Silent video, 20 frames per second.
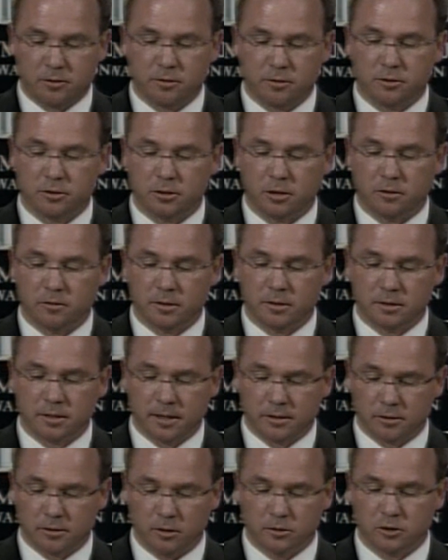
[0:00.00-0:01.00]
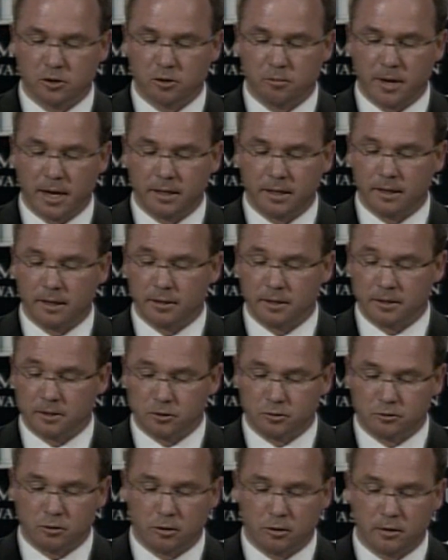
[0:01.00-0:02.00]
Service has also made an
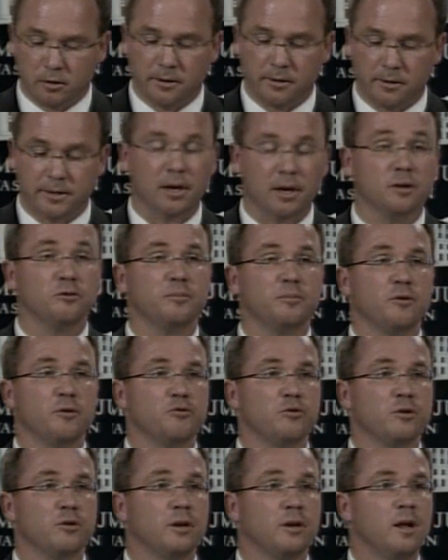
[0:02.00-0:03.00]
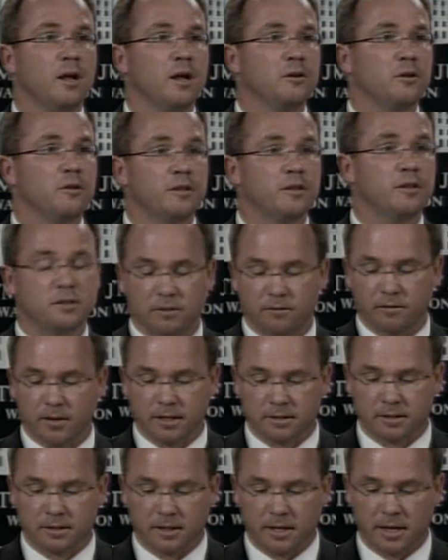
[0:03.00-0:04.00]
extraordinary contribution to this
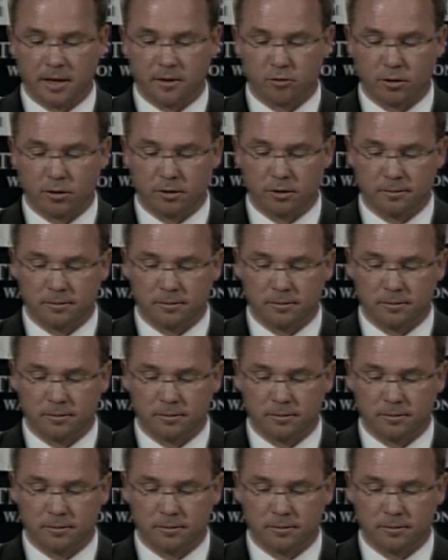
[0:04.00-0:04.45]
investigation.